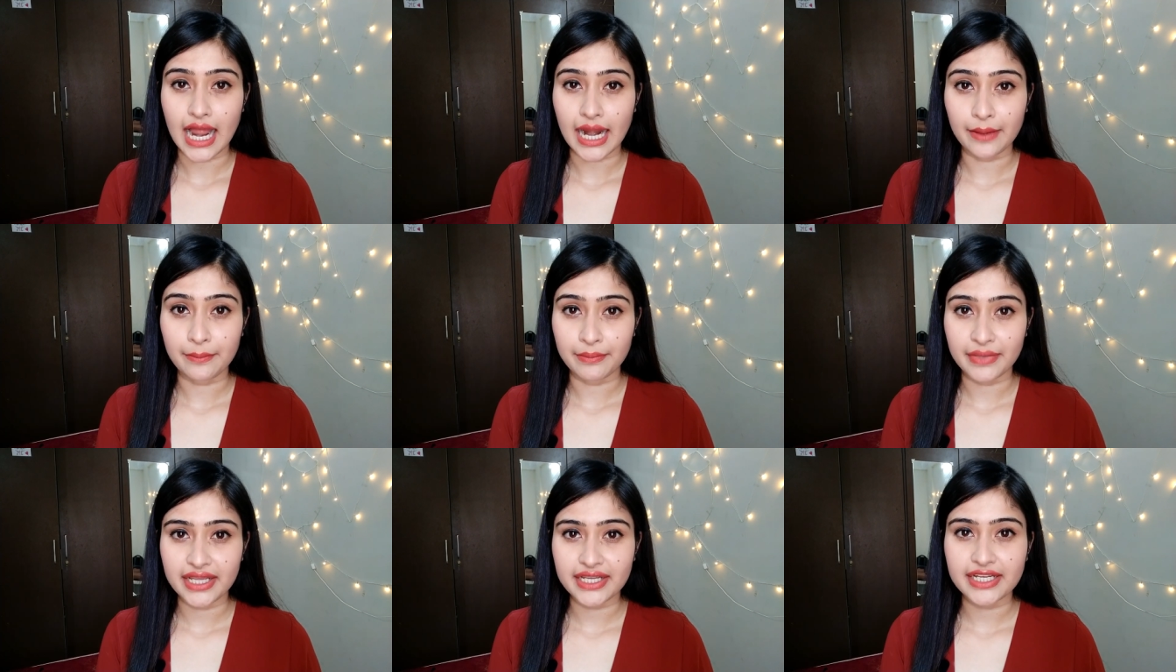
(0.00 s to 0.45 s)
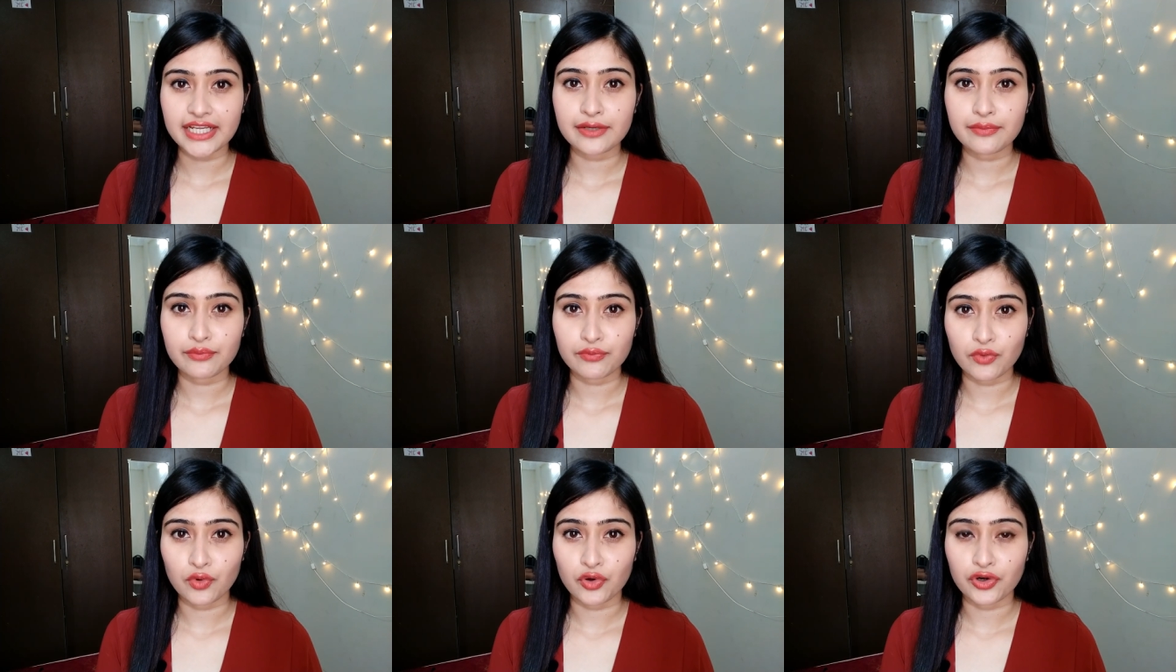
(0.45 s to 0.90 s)
and make
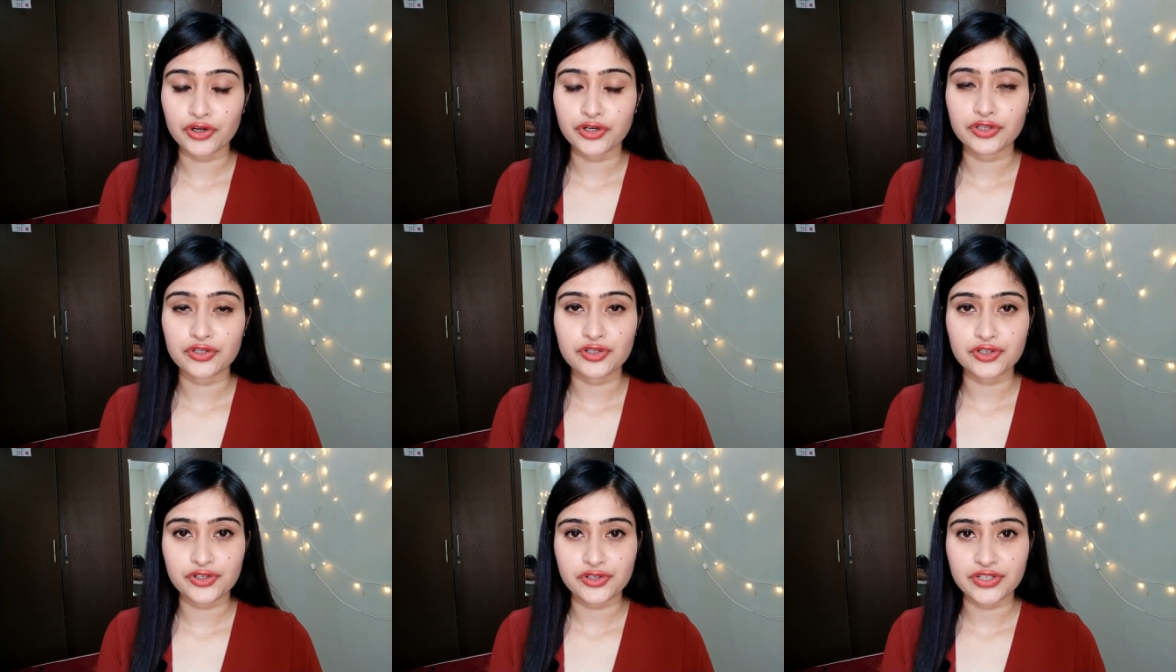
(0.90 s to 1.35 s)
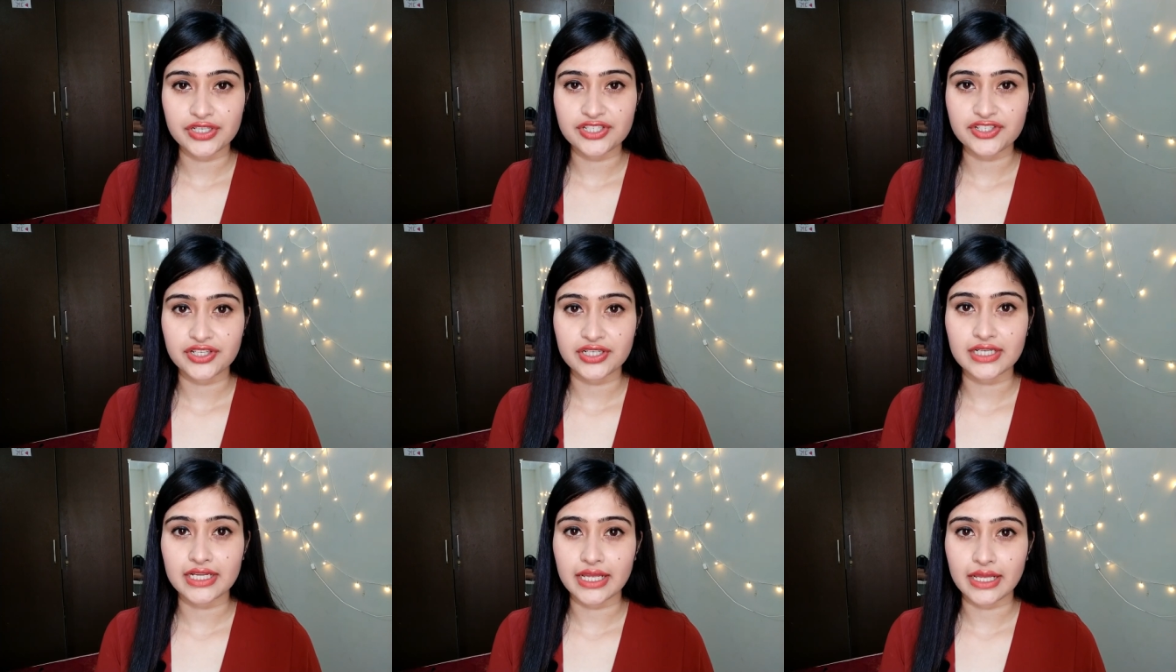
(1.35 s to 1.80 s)
it more
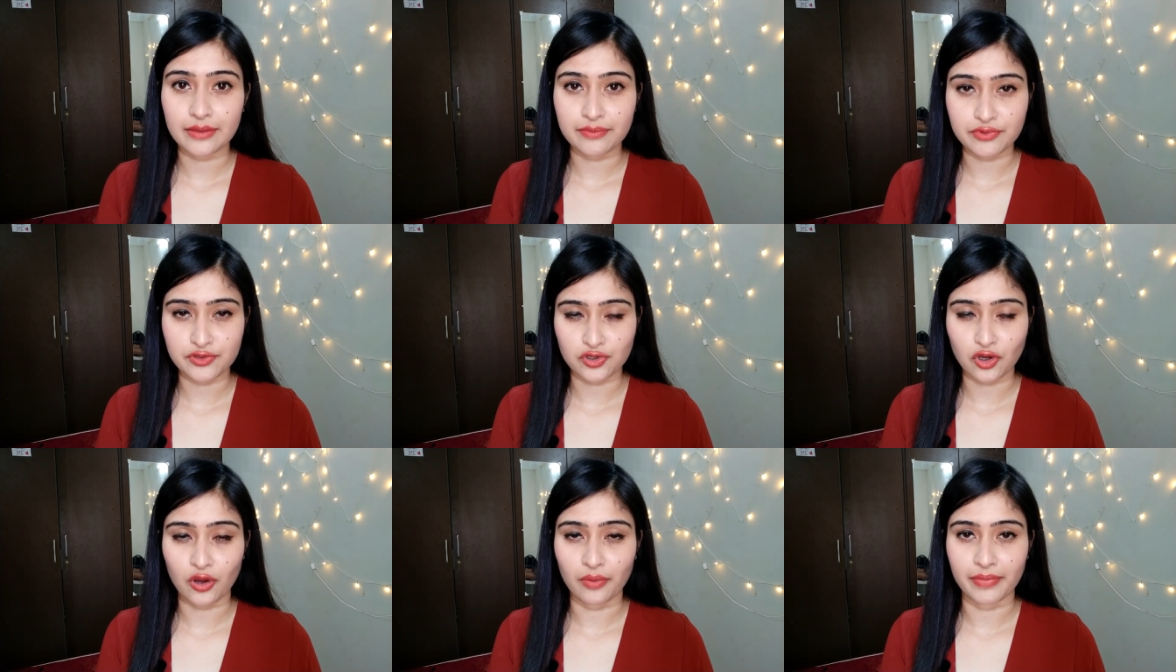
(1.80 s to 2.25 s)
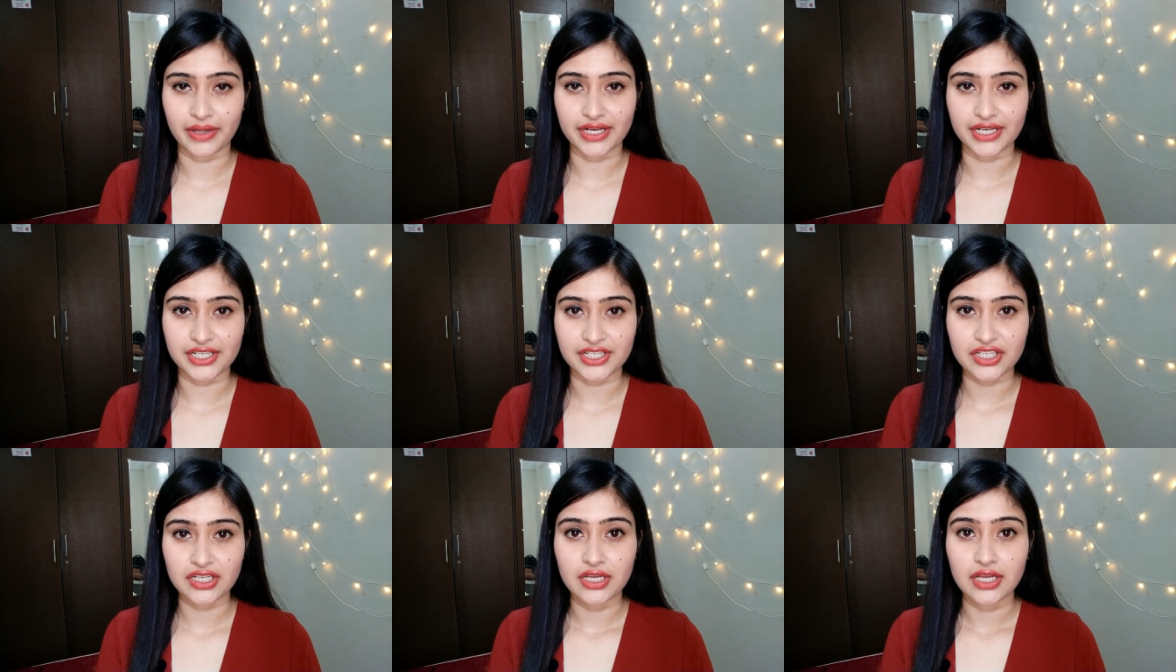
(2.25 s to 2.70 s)
nutrition
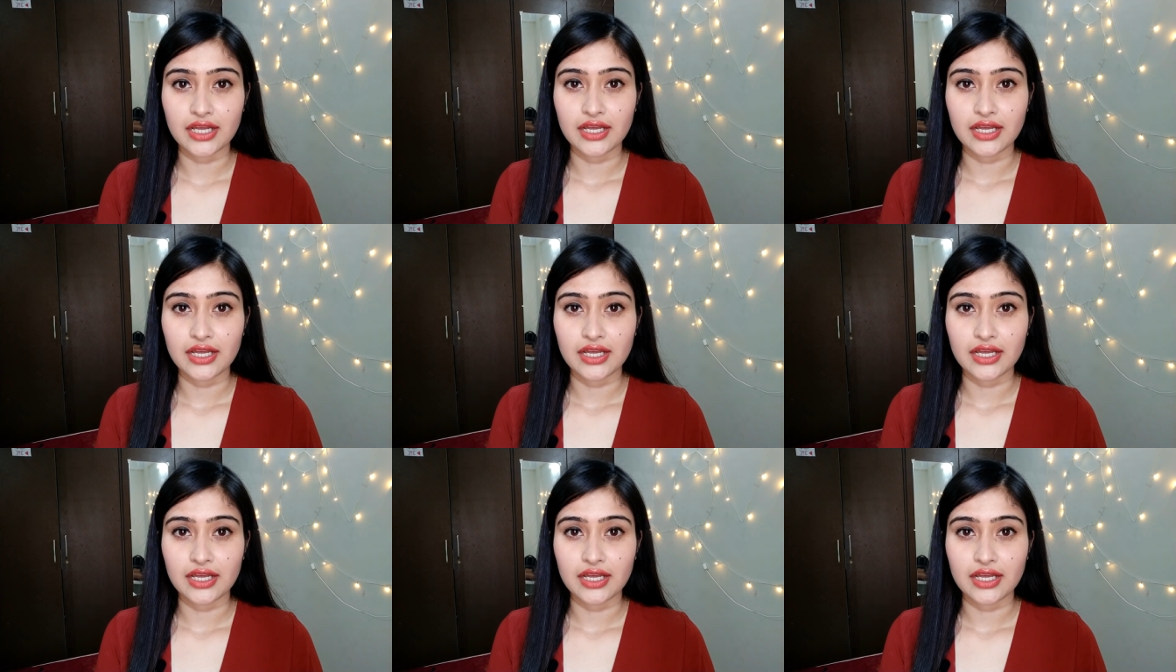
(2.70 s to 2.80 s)
absorbent,